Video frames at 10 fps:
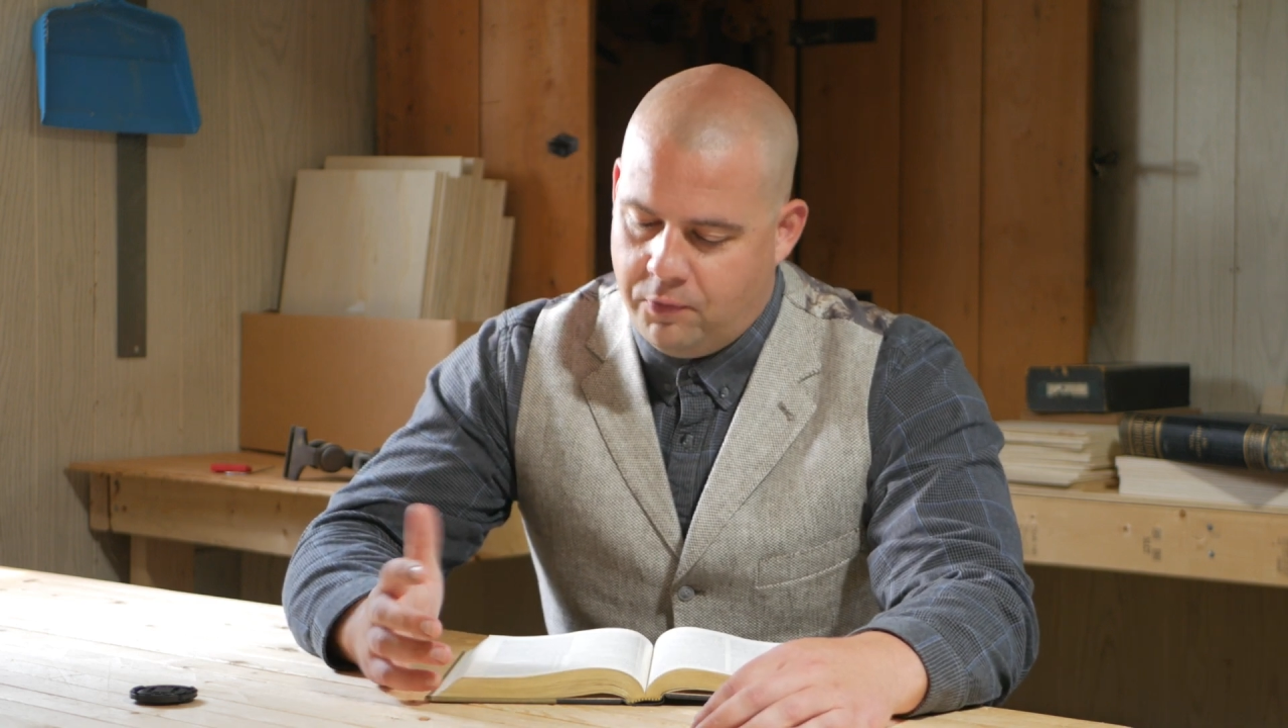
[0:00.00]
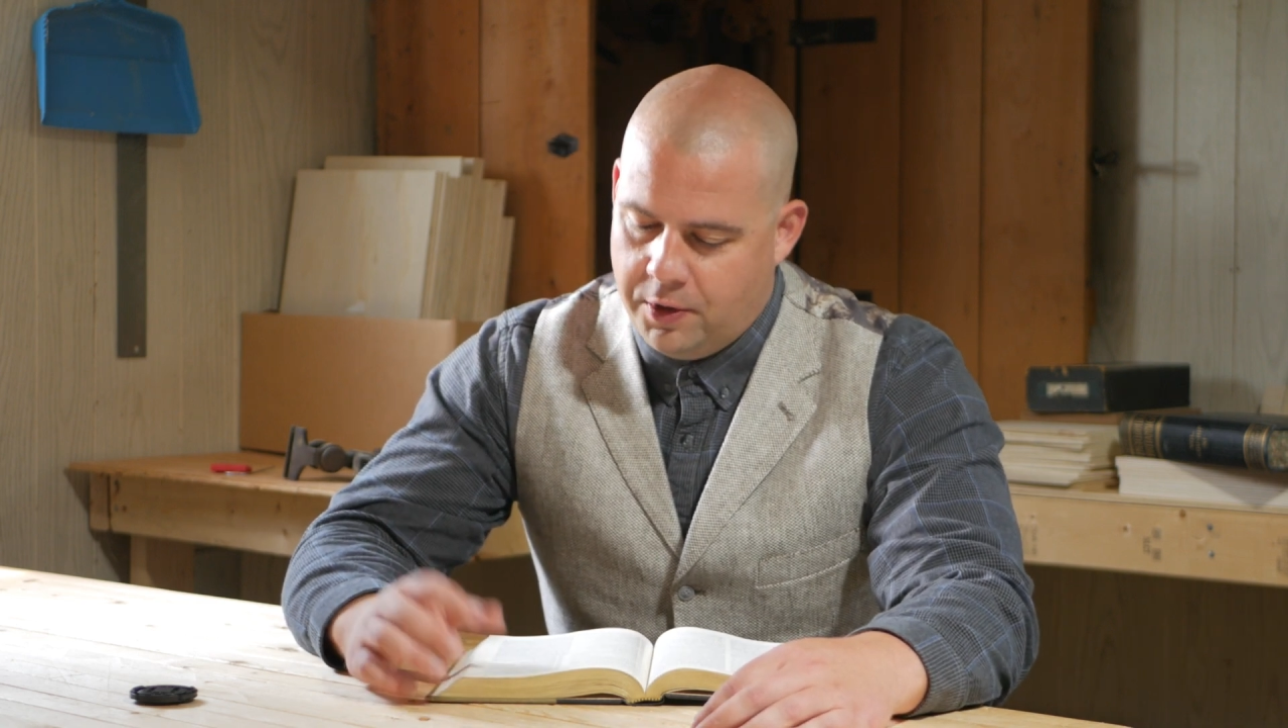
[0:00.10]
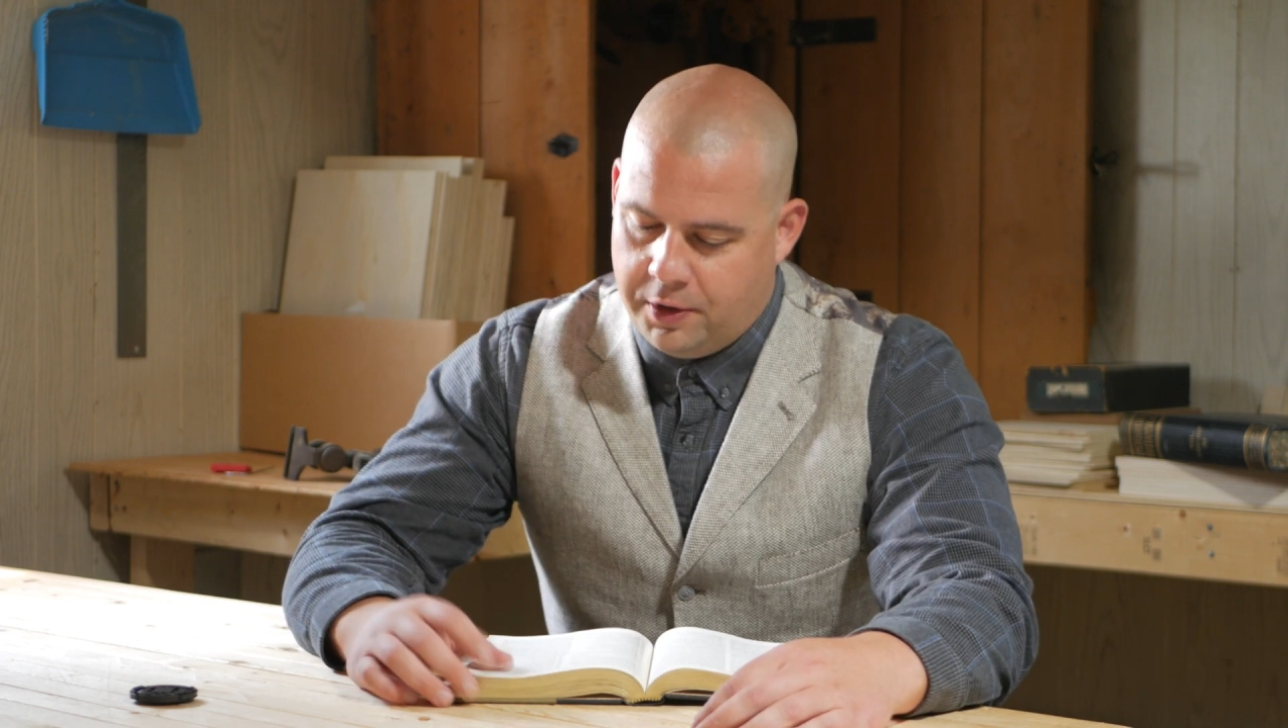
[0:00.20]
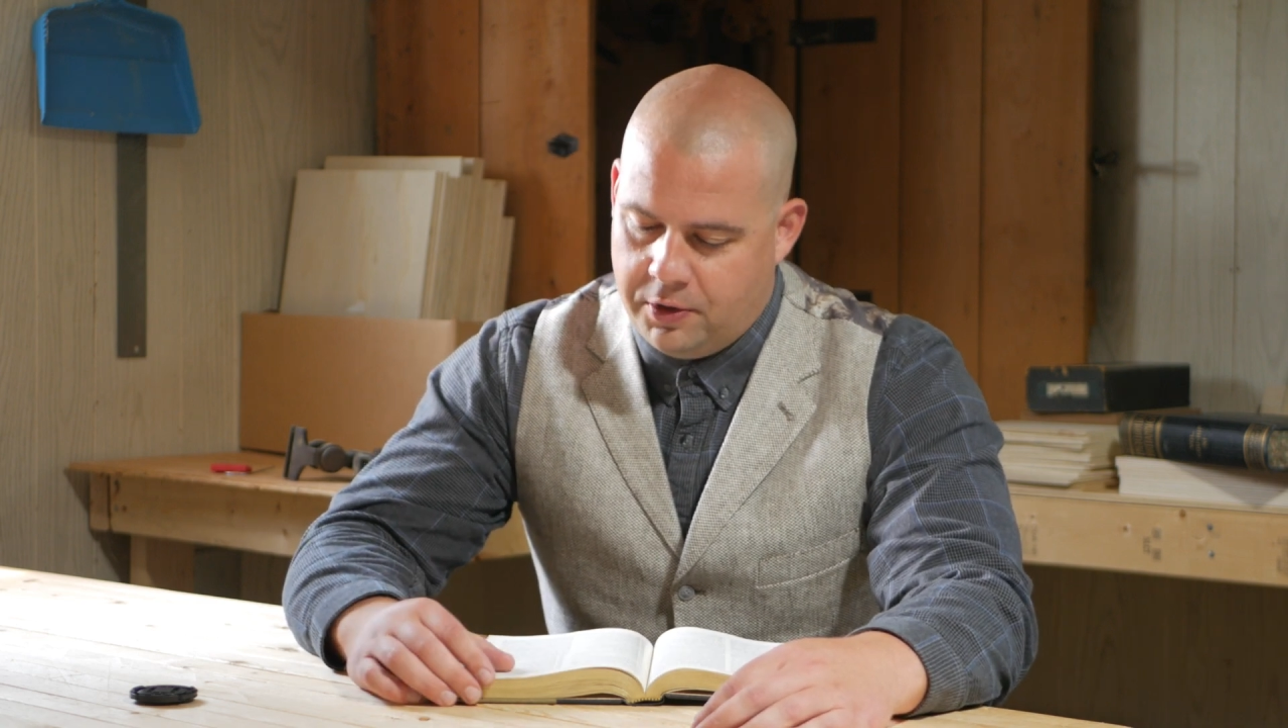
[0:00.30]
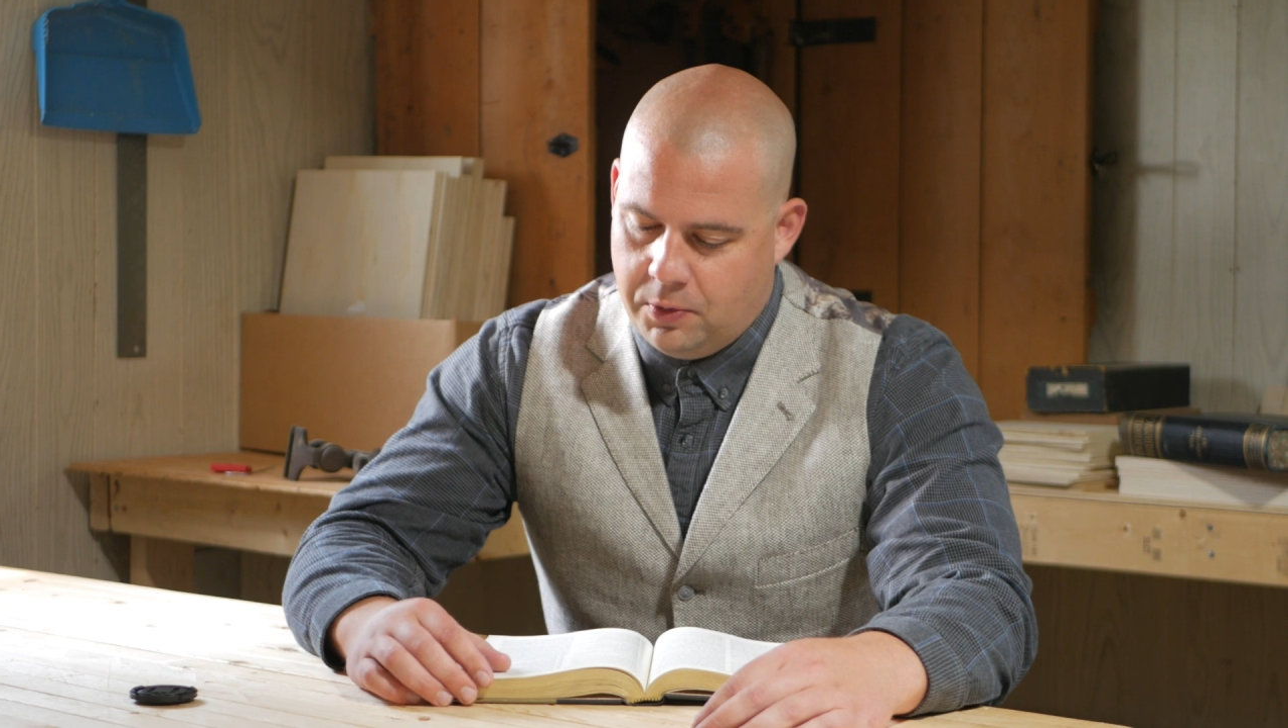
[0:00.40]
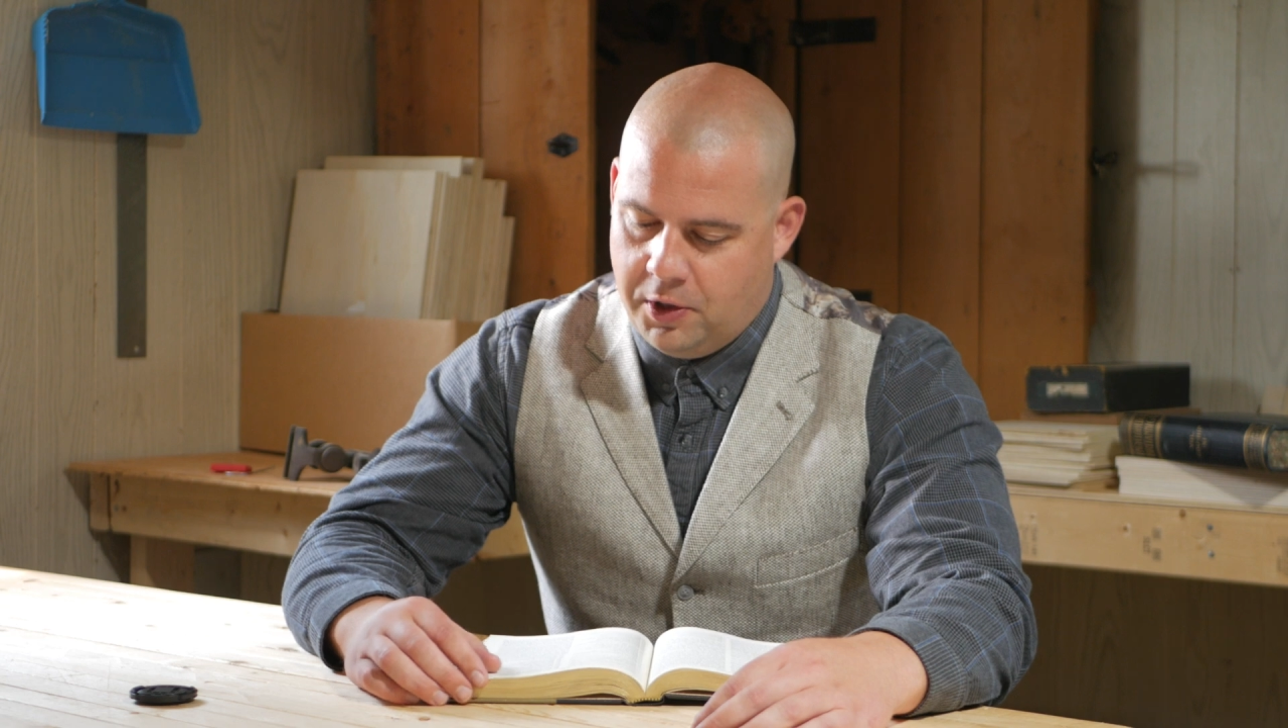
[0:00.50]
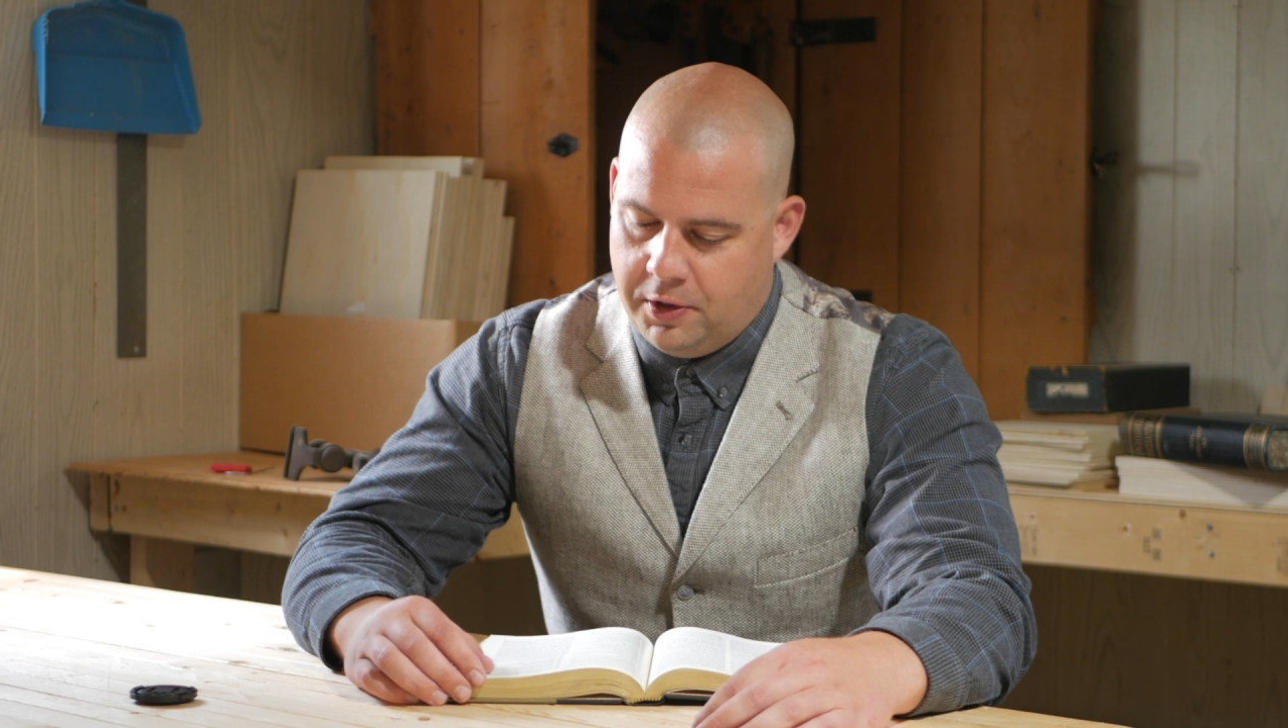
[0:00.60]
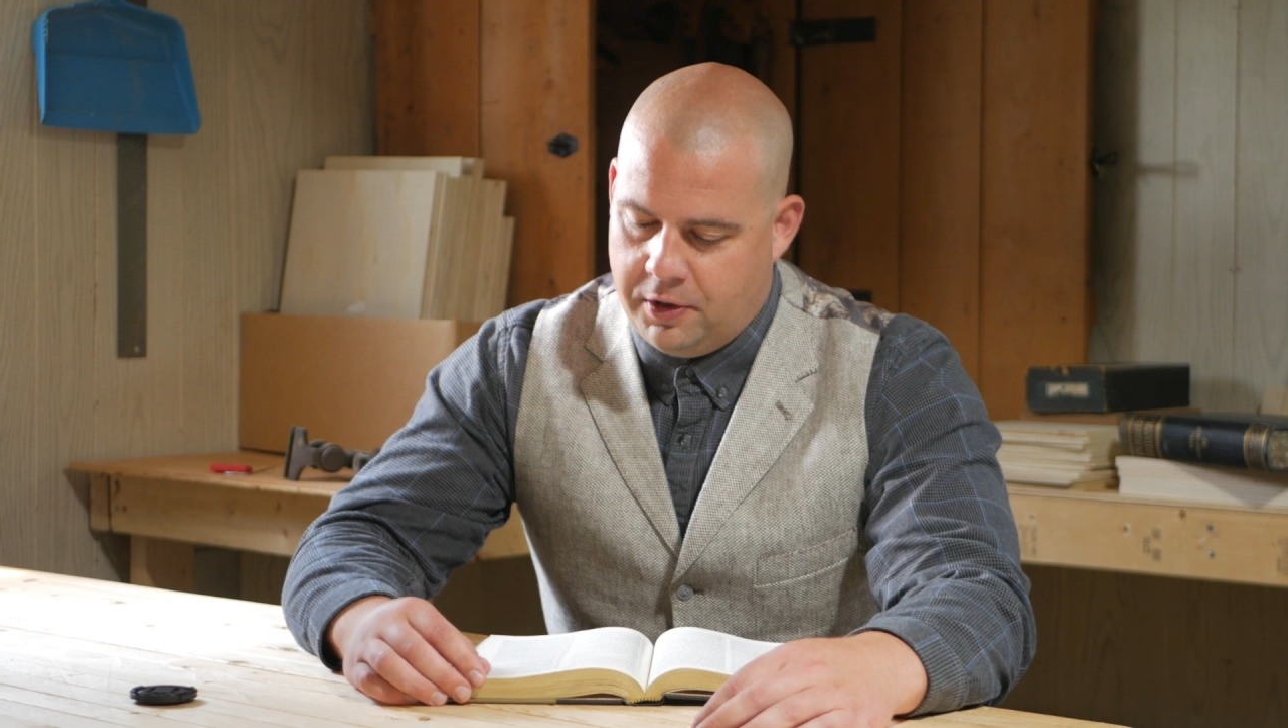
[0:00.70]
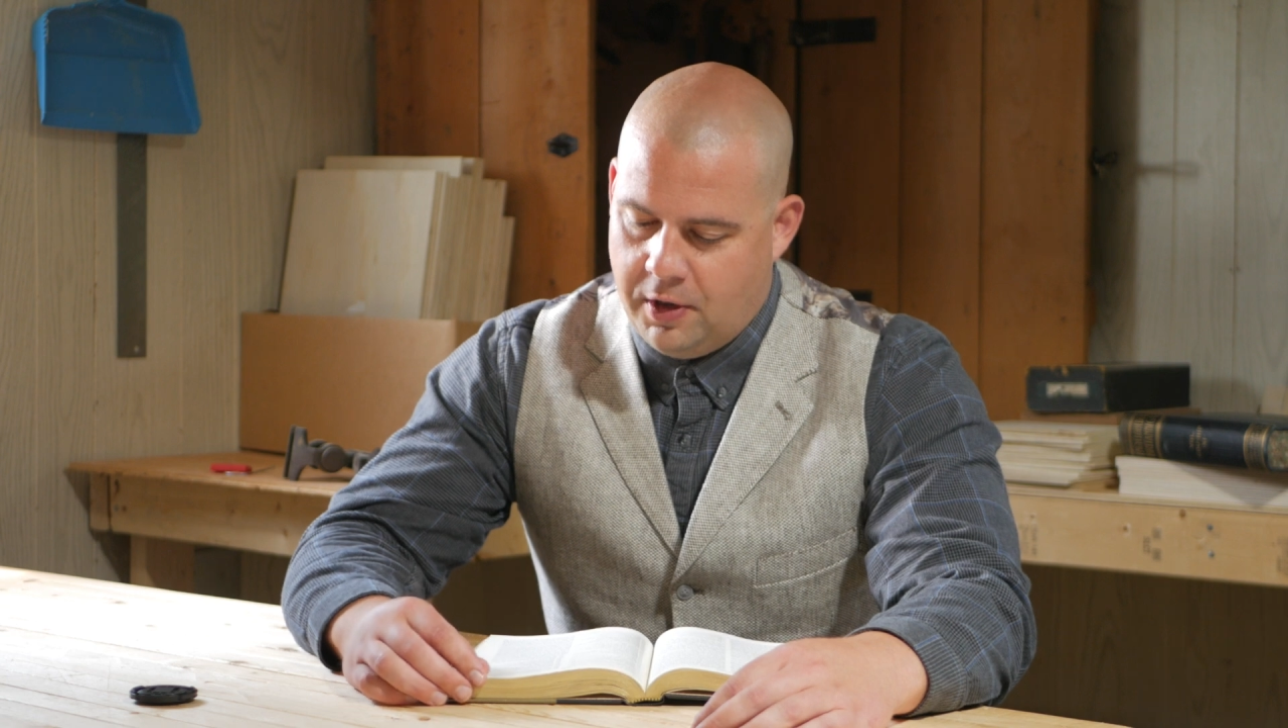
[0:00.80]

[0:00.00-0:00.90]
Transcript: with with